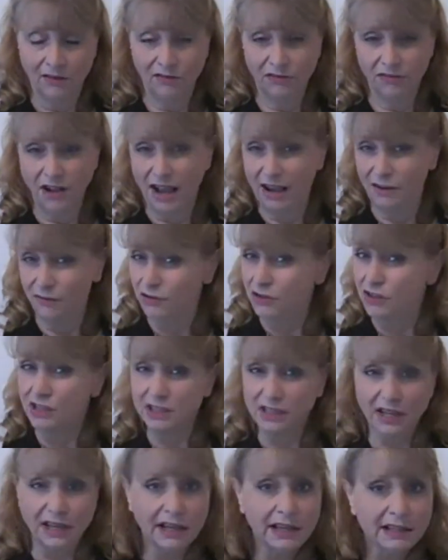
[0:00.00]
five or
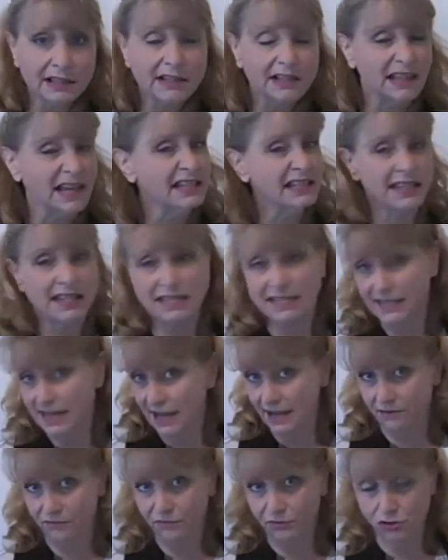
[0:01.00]
six, less than
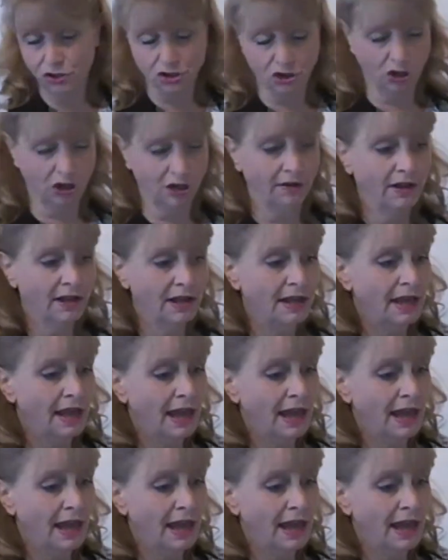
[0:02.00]
10 for sure.